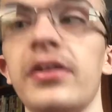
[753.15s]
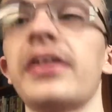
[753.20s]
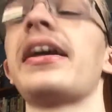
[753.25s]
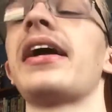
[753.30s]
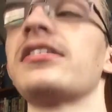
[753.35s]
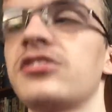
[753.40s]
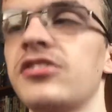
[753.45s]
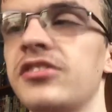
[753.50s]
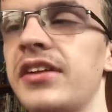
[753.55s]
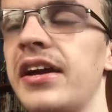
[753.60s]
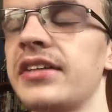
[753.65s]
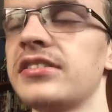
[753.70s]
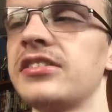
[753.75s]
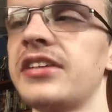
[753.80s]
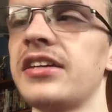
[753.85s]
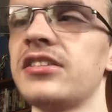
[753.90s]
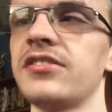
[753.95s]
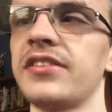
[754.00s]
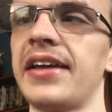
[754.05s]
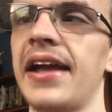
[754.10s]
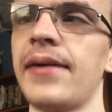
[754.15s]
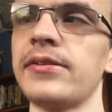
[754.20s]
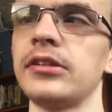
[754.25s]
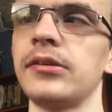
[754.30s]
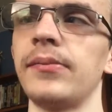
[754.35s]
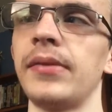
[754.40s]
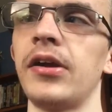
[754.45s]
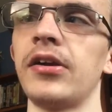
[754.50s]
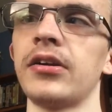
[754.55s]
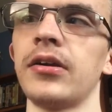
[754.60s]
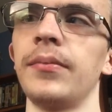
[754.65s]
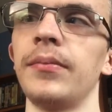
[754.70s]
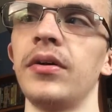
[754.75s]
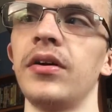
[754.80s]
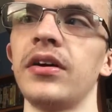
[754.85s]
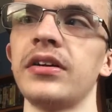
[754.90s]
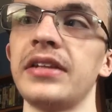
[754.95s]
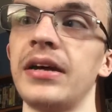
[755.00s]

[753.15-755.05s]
Yes, United States of Captain America book.